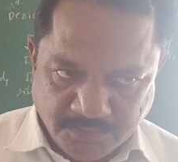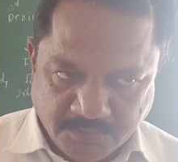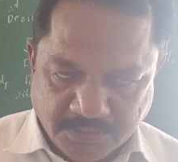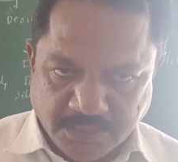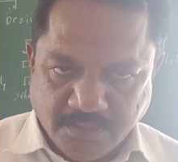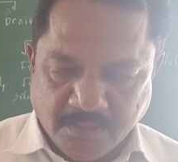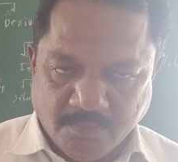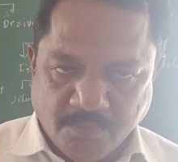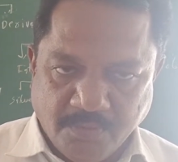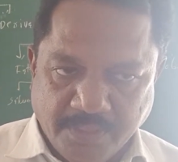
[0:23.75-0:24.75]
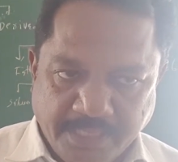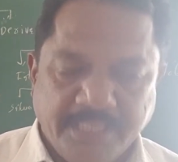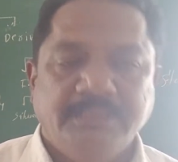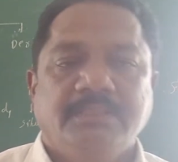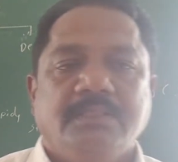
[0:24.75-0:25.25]
What is the
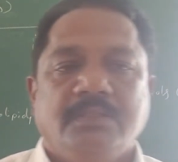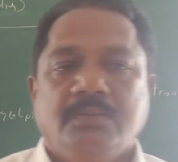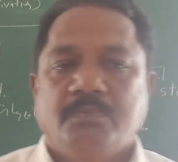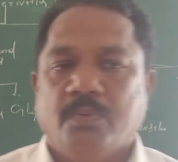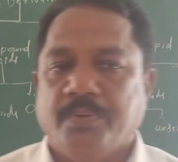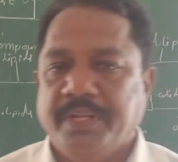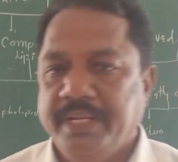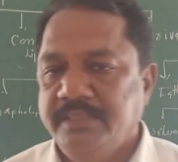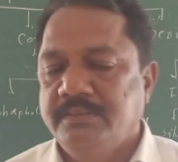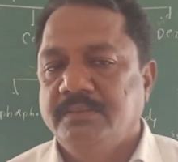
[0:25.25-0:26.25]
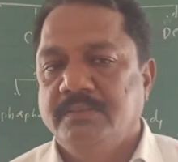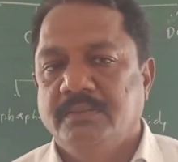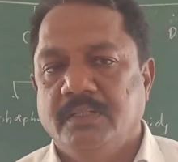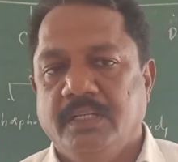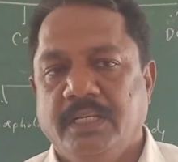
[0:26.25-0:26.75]
carbohydrates? Proteins,
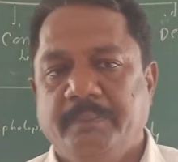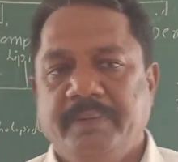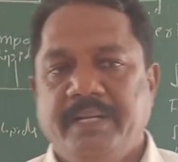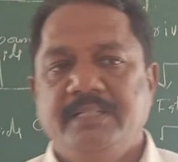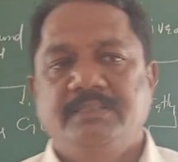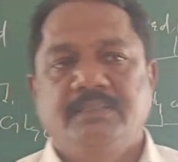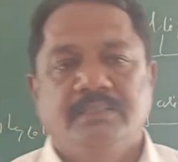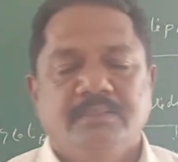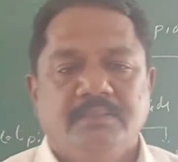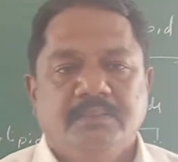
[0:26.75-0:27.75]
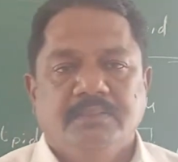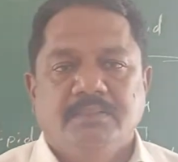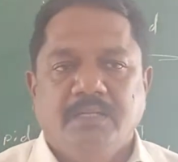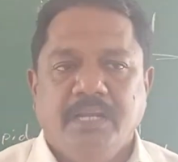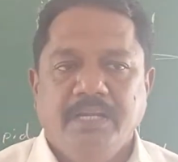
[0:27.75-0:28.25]
lipids,
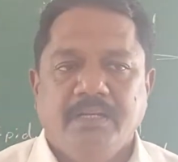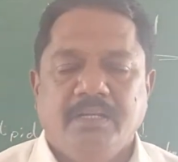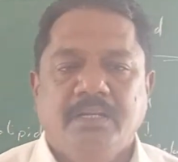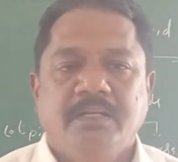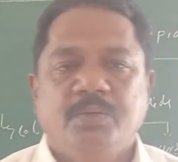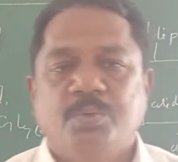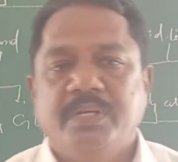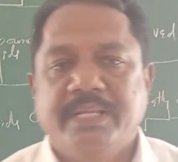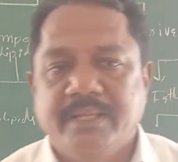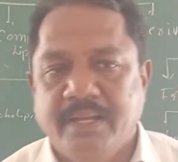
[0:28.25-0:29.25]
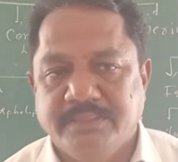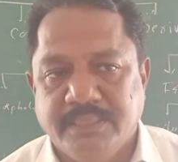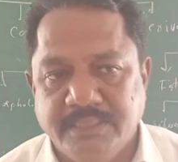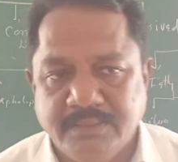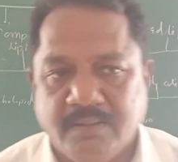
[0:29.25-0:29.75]
and nucleic
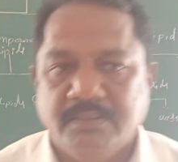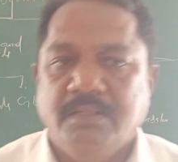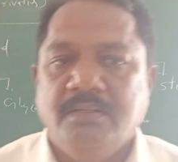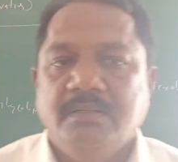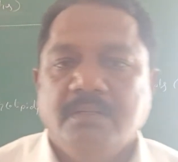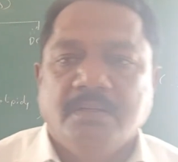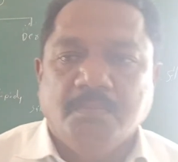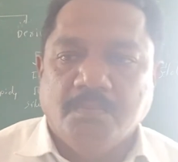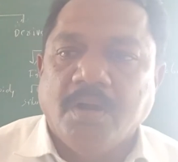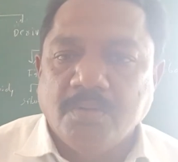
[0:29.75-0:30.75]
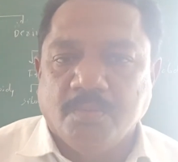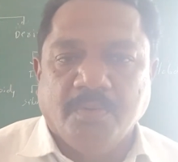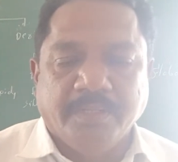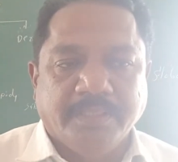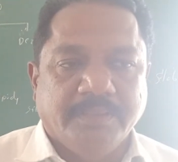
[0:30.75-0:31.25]
acids are the
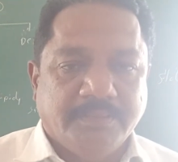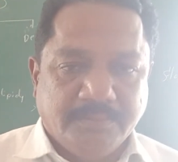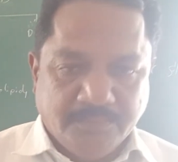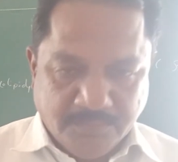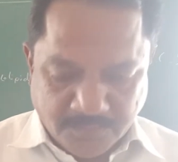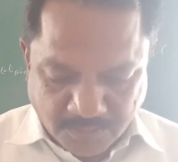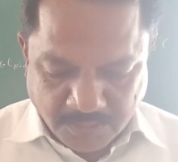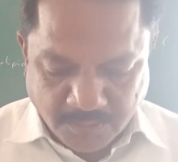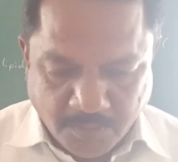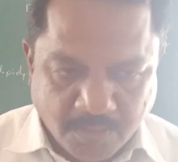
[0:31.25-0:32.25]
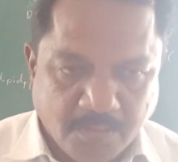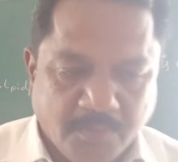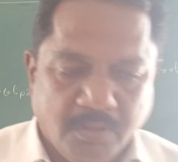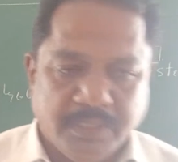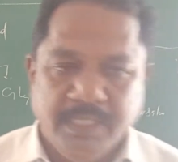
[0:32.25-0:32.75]
macromolecules. What are the
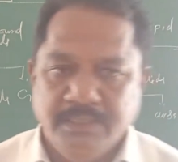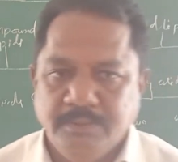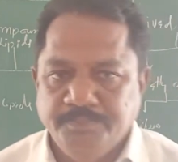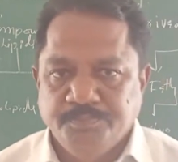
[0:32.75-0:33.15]
macromolecules?